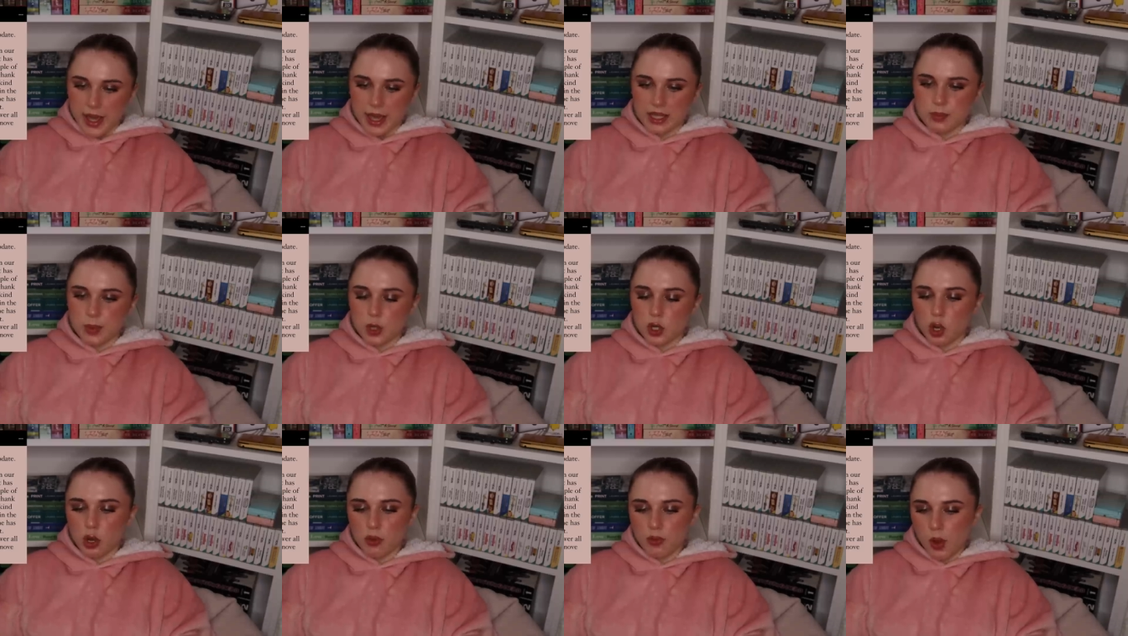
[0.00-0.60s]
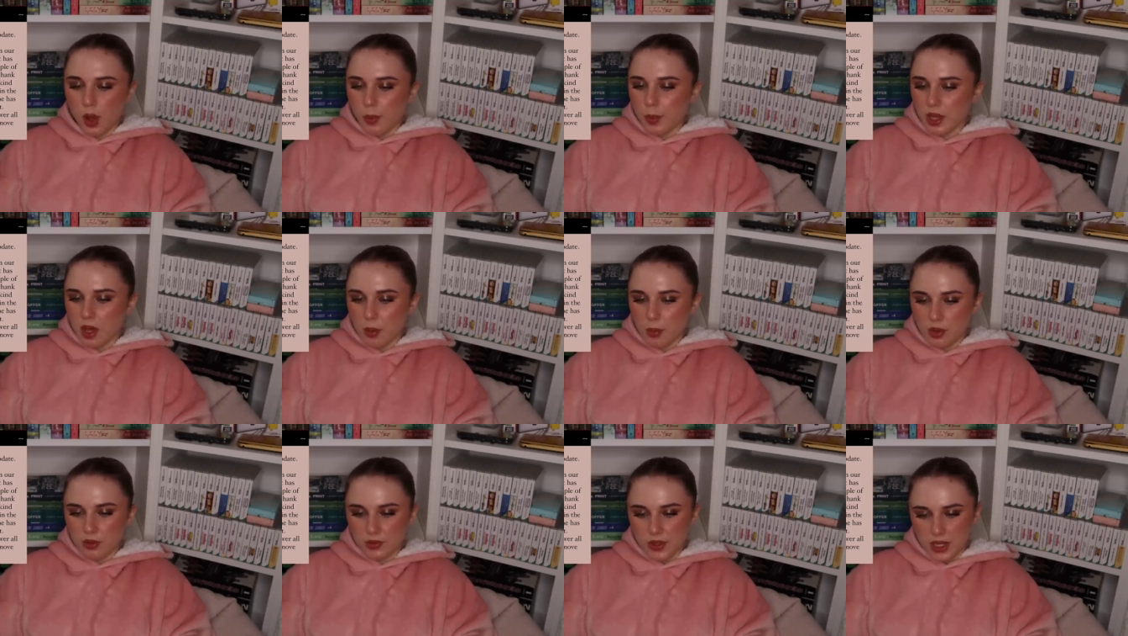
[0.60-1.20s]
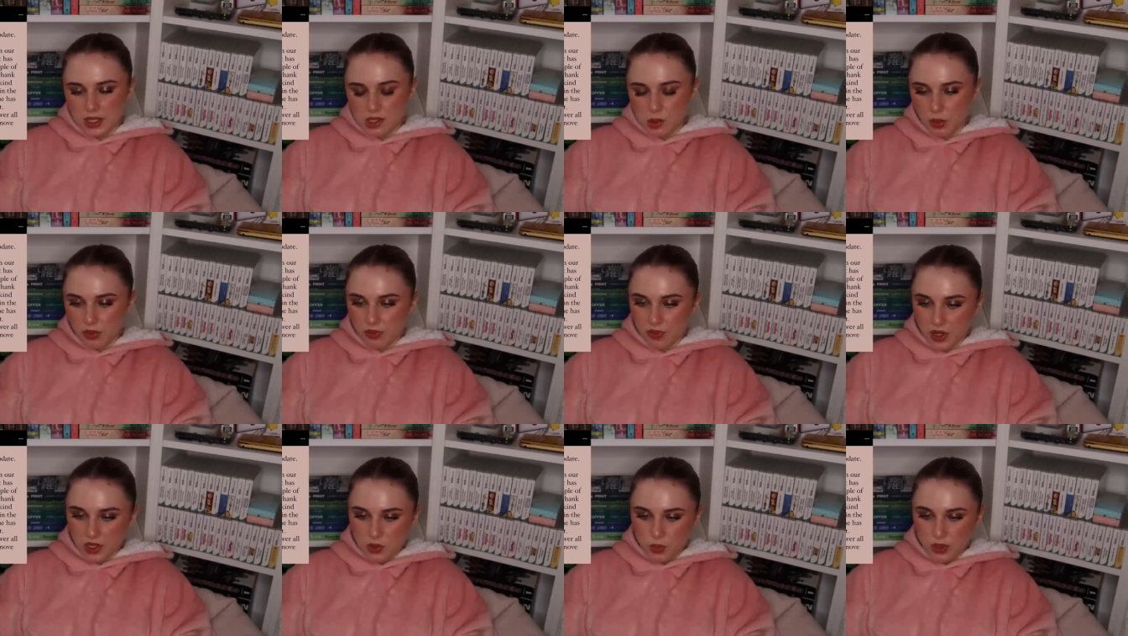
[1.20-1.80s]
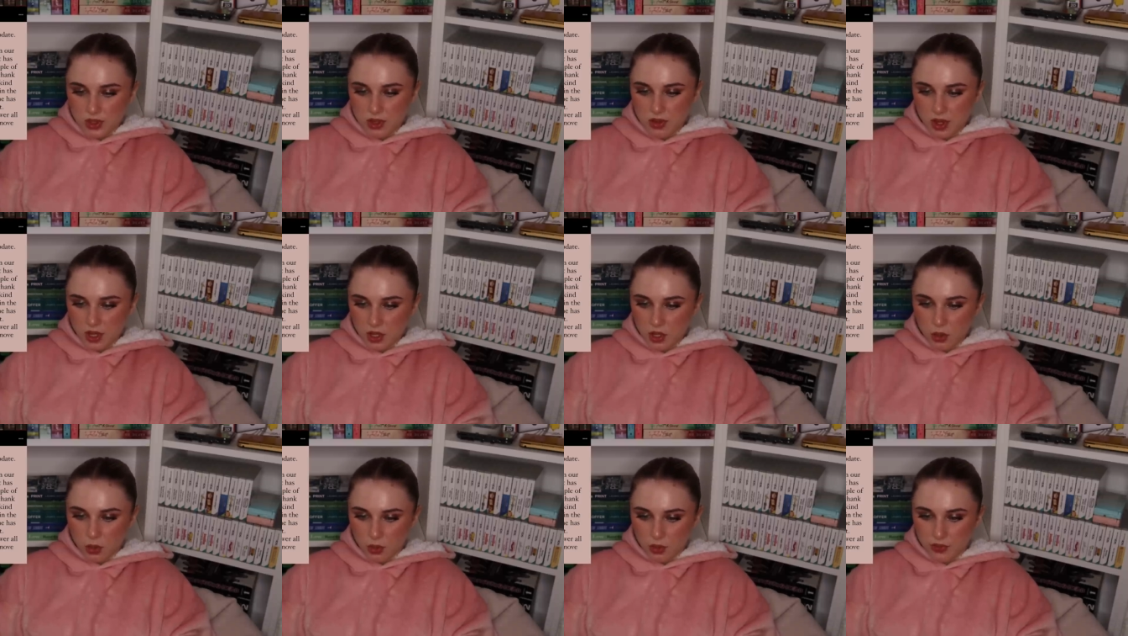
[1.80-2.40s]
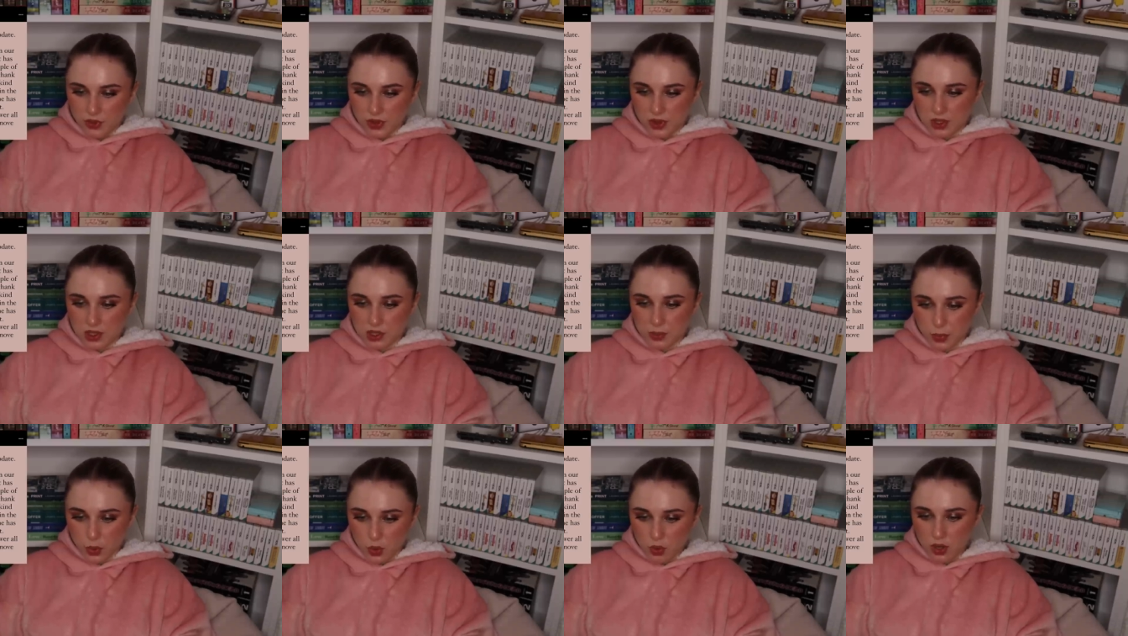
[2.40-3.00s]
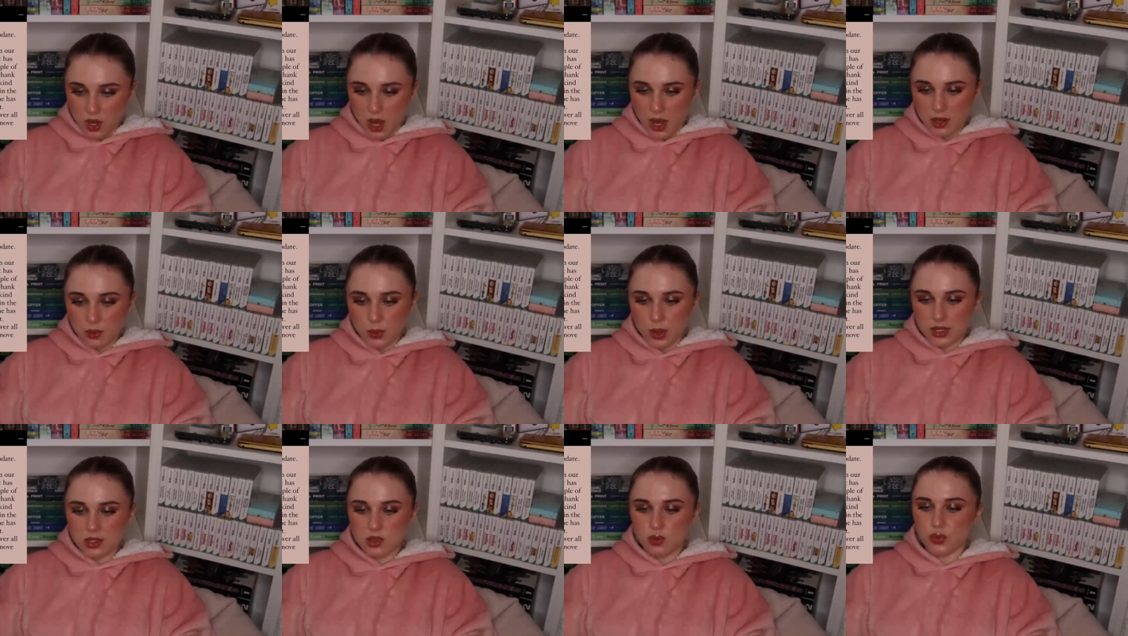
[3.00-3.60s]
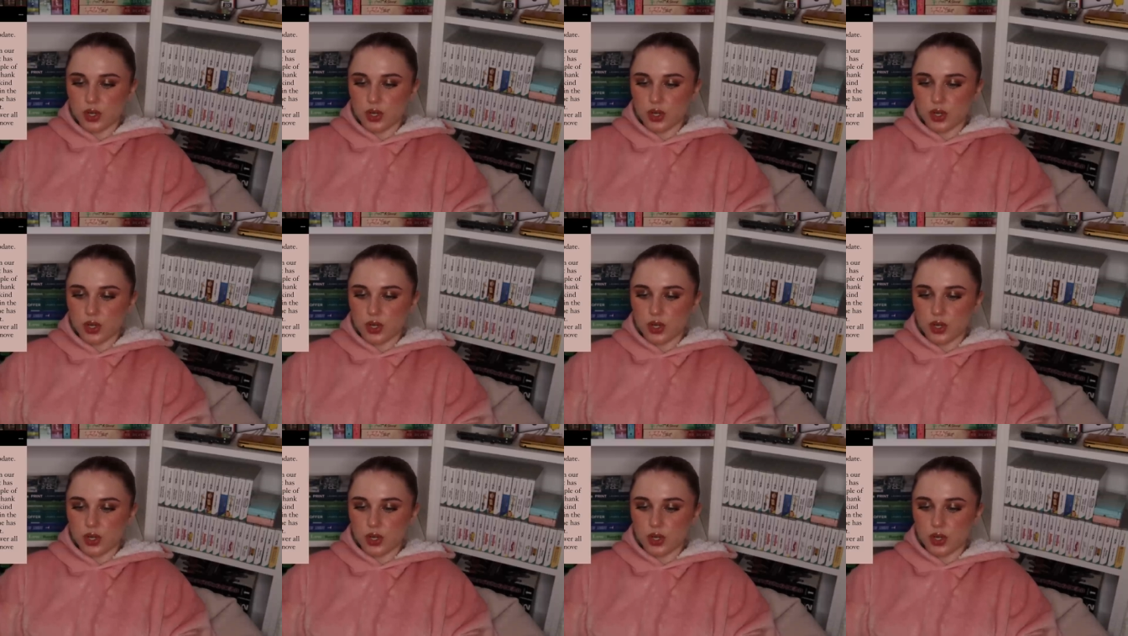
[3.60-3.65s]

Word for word: it's been an overwhelming couple of days and we first want to thank you all for the support kind words